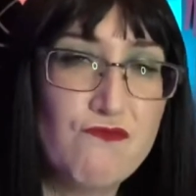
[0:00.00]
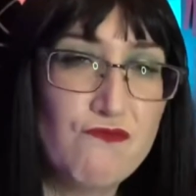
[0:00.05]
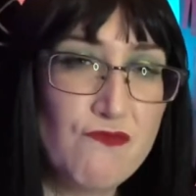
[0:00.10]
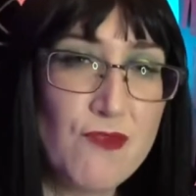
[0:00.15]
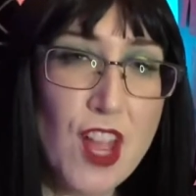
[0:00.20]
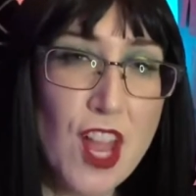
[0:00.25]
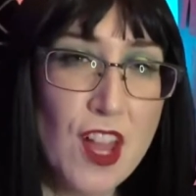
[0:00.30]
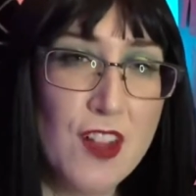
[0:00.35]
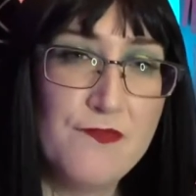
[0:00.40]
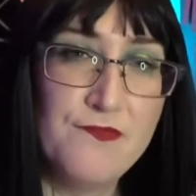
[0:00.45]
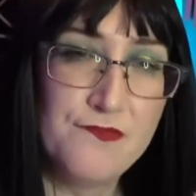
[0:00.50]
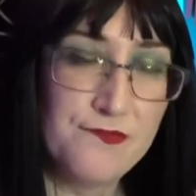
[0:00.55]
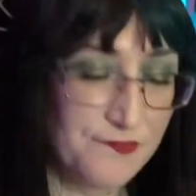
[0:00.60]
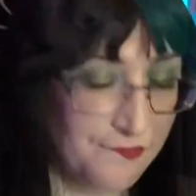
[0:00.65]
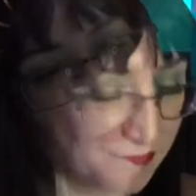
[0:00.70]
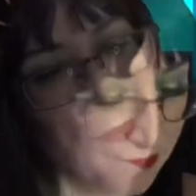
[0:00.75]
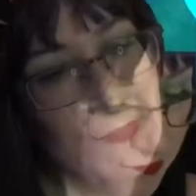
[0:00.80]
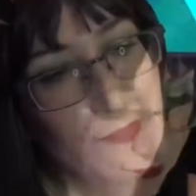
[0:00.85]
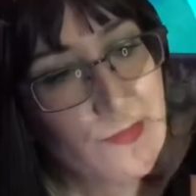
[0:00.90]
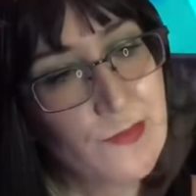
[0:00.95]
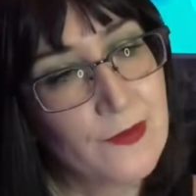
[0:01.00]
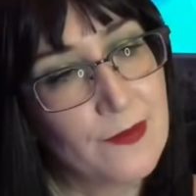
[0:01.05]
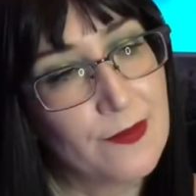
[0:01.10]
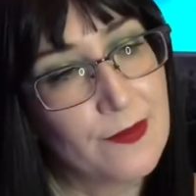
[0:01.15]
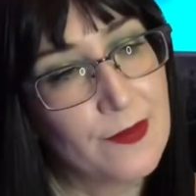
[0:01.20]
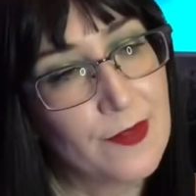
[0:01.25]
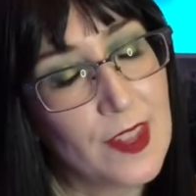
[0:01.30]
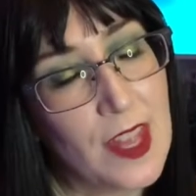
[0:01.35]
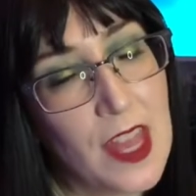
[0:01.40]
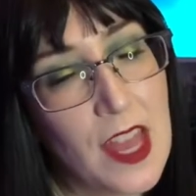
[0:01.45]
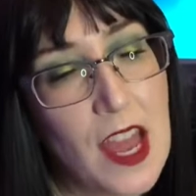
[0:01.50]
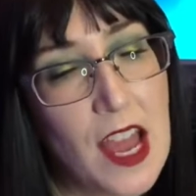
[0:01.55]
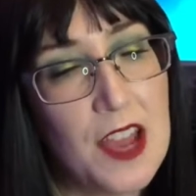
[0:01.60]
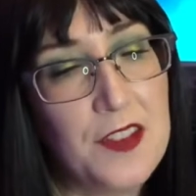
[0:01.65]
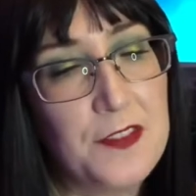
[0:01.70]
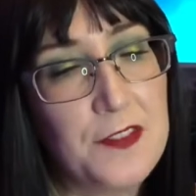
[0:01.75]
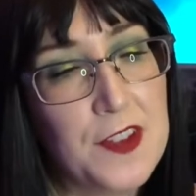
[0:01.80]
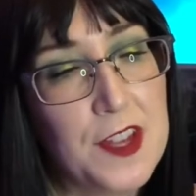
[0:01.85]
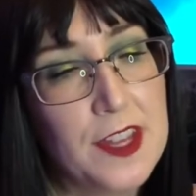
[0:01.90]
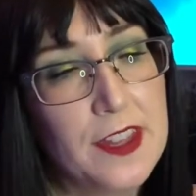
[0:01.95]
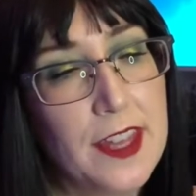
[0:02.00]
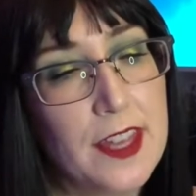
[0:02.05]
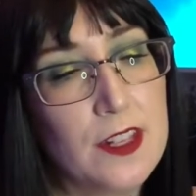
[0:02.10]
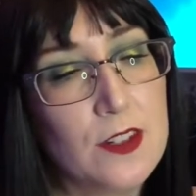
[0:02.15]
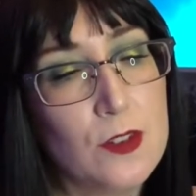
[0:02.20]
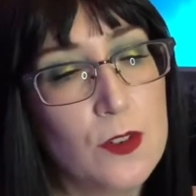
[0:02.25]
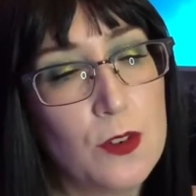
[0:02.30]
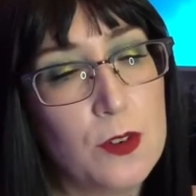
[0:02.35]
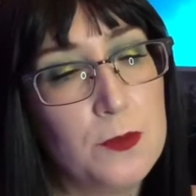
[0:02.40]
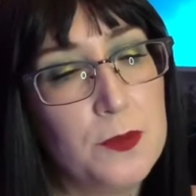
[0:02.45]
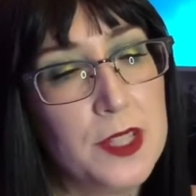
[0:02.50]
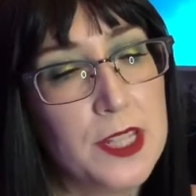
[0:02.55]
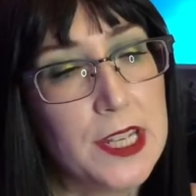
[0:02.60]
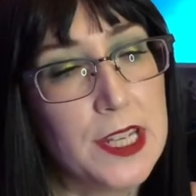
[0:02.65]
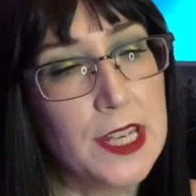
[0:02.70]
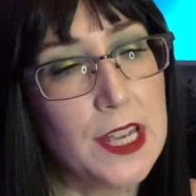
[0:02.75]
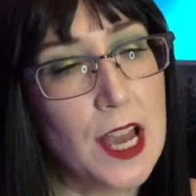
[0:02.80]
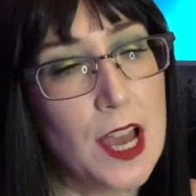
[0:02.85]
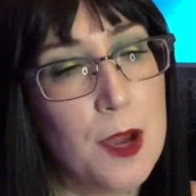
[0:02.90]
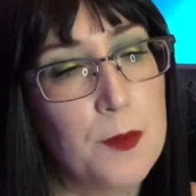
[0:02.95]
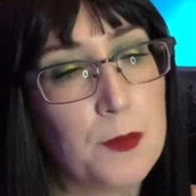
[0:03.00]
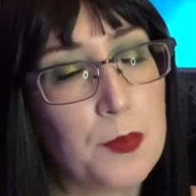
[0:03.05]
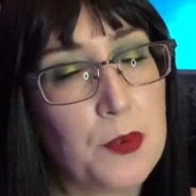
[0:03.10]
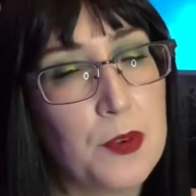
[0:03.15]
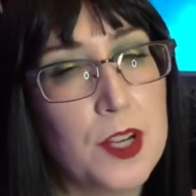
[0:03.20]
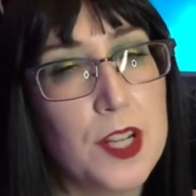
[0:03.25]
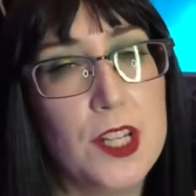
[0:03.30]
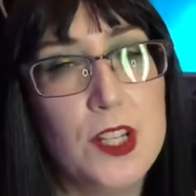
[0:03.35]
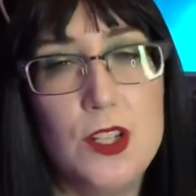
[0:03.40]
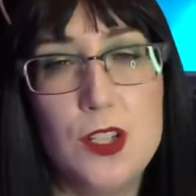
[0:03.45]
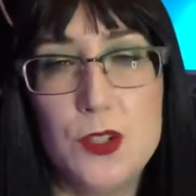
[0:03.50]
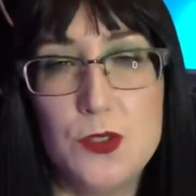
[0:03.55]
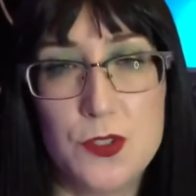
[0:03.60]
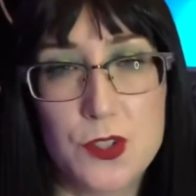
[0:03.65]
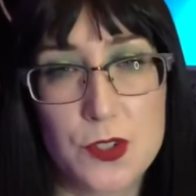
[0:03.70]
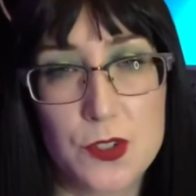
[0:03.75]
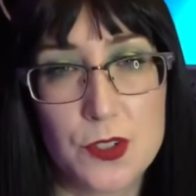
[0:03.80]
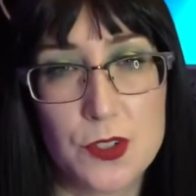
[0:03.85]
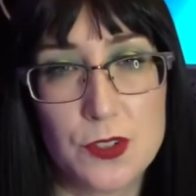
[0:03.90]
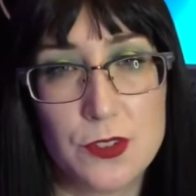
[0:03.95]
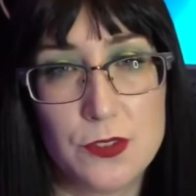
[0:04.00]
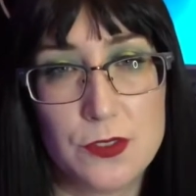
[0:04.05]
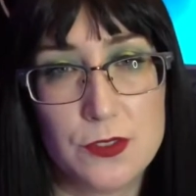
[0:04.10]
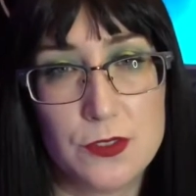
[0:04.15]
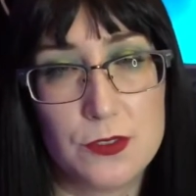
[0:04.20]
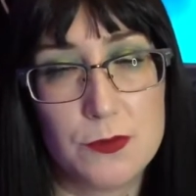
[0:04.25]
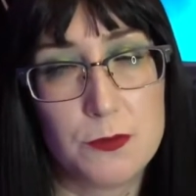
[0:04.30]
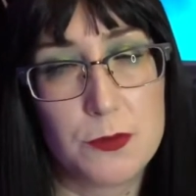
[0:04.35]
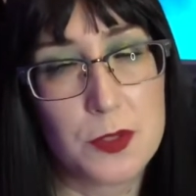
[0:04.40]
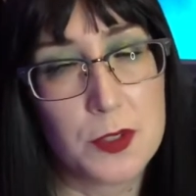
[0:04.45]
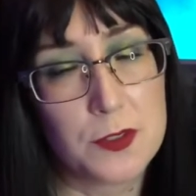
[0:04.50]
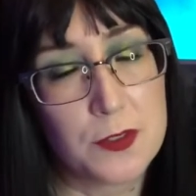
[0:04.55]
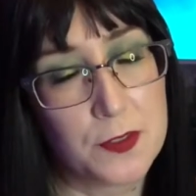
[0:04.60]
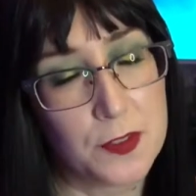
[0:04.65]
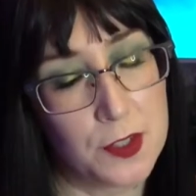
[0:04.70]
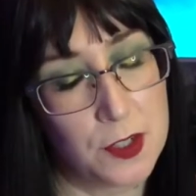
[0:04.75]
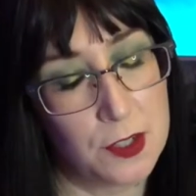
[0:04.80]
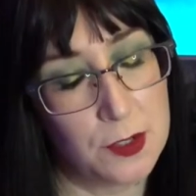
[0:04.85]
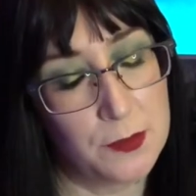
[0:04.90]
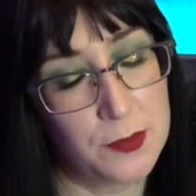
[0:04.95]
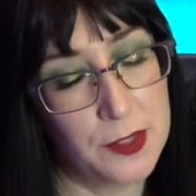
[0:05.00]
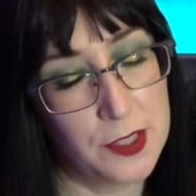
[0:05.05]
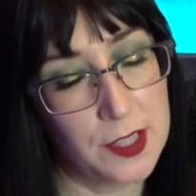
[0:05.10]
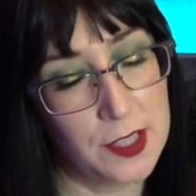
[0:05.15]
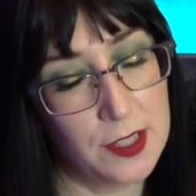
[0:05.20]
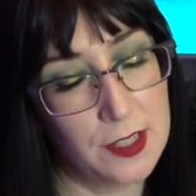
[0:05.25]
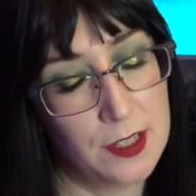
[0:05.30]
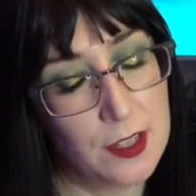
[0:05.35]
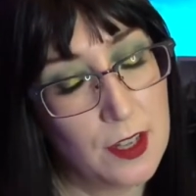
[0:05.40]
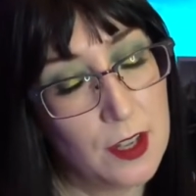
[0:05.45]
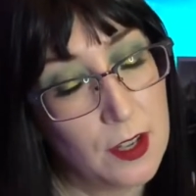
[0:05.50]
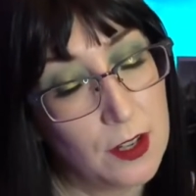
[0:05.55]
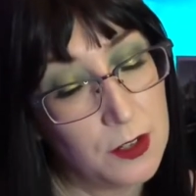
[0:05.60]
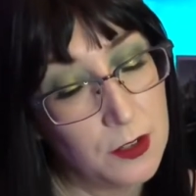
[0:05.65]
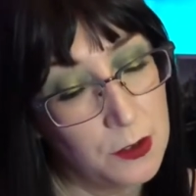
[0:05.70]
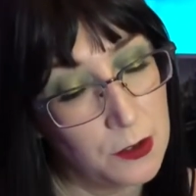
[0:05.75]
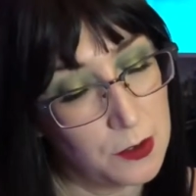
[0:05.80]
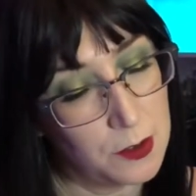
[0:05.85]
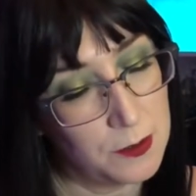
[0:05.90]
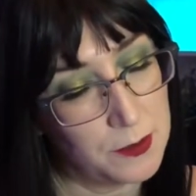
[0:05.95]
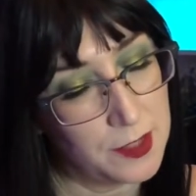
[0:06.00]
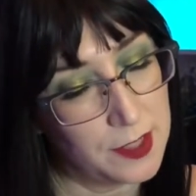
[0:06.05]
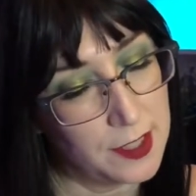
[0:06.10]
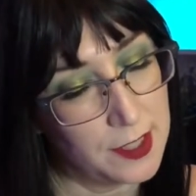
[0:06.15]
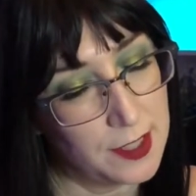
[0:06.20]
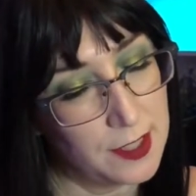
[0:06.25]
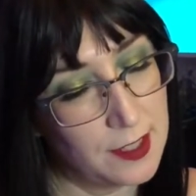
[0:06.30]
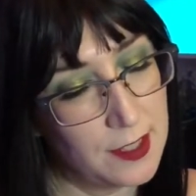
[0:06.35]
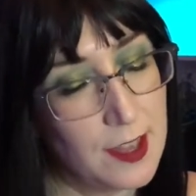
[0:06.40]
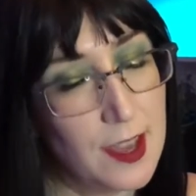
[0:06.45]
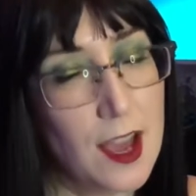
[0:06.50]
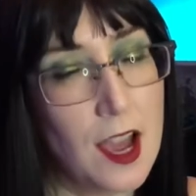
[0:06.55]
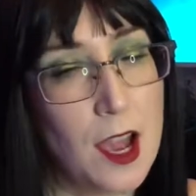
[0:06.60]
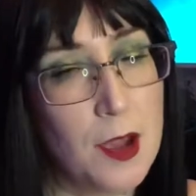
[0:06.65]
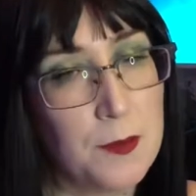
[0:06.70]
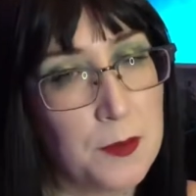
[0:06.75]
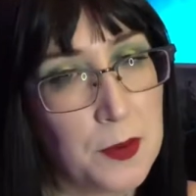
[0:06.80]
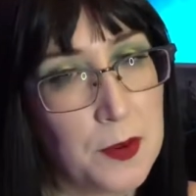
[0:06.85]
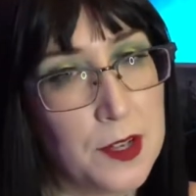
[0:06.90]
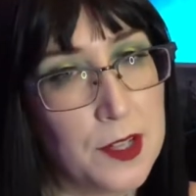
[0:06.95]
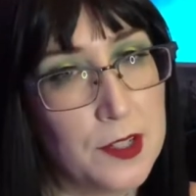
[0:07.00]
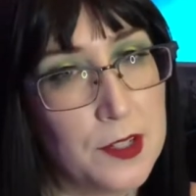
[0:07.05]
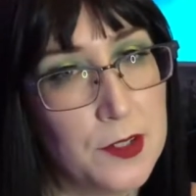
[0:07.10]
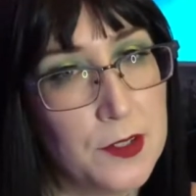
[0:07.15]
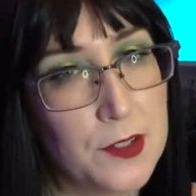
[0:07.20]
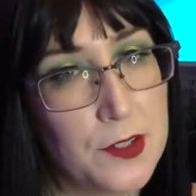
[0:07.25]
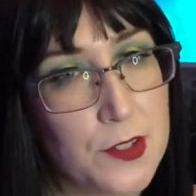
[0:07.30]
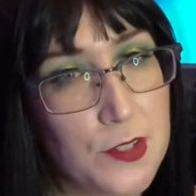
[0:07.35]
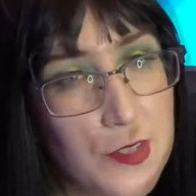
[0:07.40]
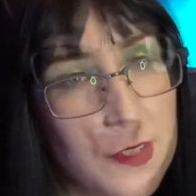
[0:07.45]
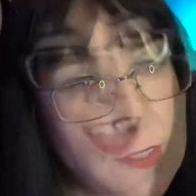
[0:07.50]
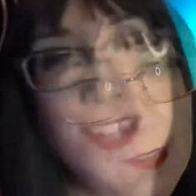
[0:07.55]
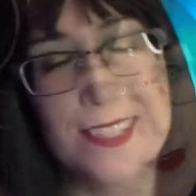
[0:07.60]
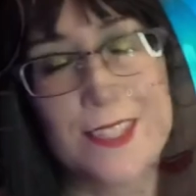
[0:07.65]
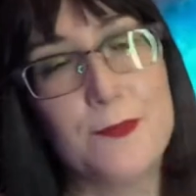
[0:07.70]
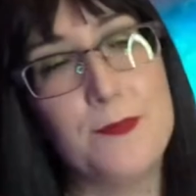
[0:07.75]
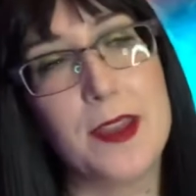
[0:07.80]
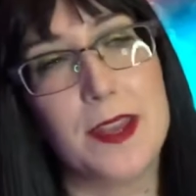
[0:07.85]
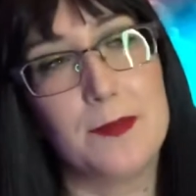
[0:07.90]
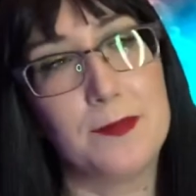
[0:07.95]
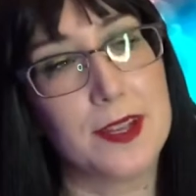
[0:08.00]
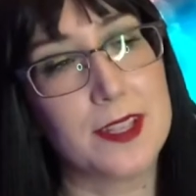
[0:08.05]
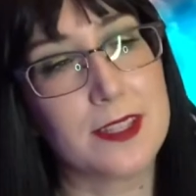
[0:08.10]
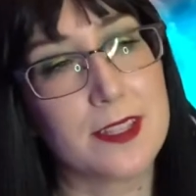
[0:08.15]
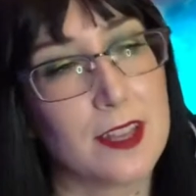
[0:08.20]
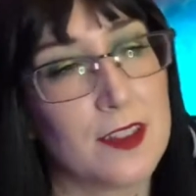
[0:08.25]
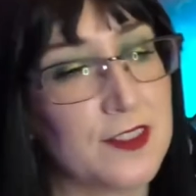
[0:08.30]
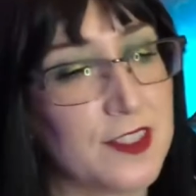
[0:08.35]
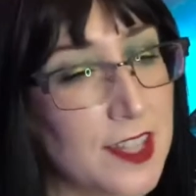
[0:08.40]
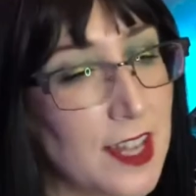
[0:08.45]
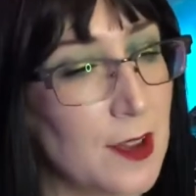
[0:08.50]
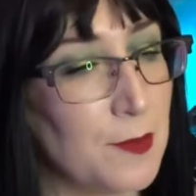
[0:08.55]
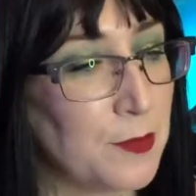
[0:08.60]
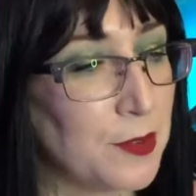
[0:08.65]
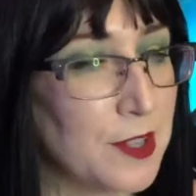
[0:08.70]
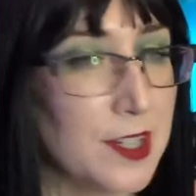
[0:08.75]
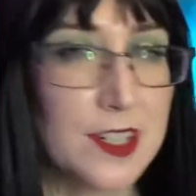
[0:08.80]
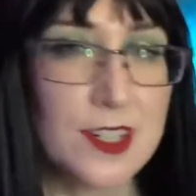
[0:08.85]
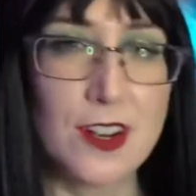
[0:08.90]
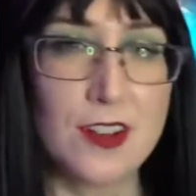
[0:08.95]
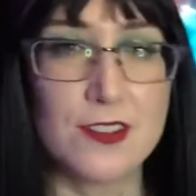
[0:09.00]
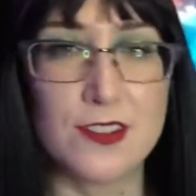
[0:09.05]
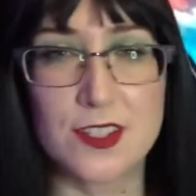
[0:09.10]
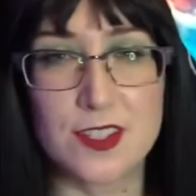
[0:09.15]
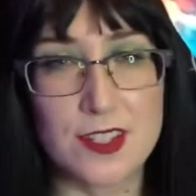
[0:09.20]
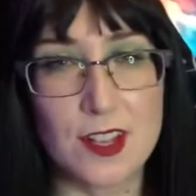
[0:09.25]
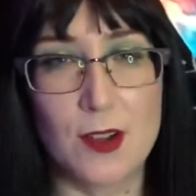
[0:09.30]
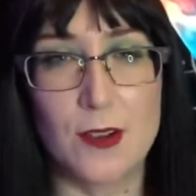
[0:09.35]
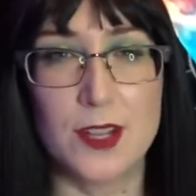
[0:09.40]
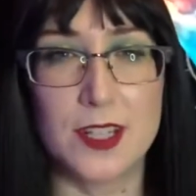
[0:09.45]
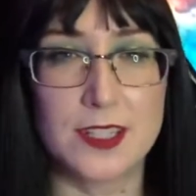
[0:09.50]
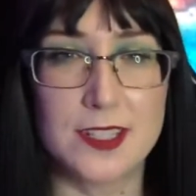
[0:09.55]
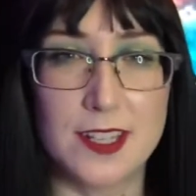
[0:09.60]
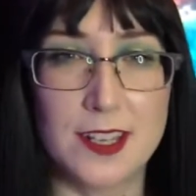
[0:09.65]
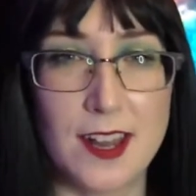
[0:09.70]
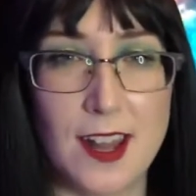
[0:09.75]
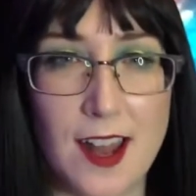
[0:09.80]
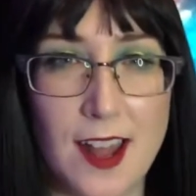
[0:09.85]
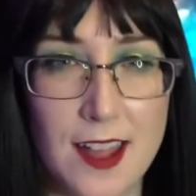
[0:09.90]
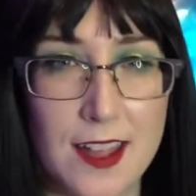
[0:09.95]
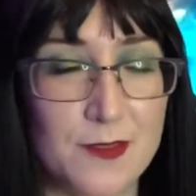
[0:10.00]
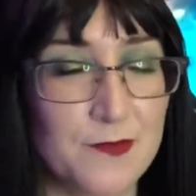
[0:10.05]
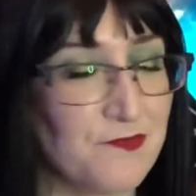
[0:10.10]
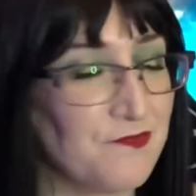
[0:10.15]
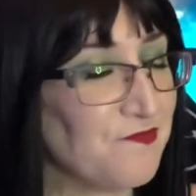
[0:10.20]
Yeah. I feel like normally I'm pretty neutral, preferably. Normally, I'm pretty neutral. I just made myself sound pretty darn stoic, didn't I?